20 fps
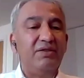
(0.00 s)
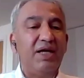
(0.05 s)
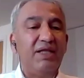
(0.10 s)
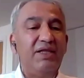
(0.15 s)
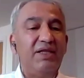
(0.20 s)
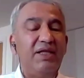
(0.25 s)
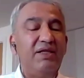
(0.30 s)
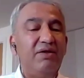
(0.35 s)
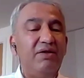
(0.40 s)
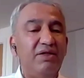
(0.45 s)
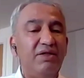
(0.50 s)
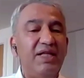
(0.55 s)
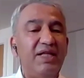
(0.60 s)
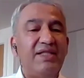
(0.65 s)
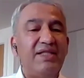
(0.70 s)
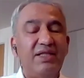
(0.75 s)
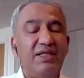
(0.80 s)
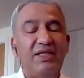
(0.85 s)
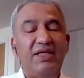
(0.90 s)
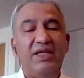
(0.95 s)
So I think
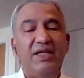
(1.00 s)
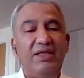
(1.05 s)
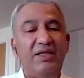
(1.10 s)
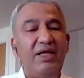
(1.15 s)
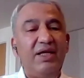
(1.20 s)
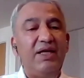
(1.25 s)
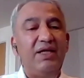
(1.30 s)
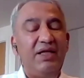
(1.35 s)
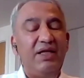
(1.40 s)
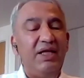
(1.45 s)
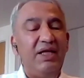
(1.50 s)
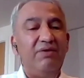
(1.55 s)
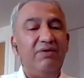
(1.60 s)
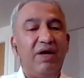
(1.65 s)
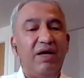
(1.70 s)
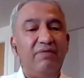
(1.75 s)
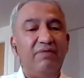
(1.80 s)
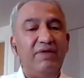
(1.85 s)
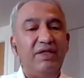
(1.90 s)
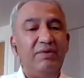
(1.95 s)
that's the key
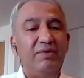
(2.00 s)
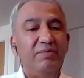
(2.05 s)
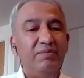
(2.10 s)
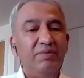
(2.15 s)
driver.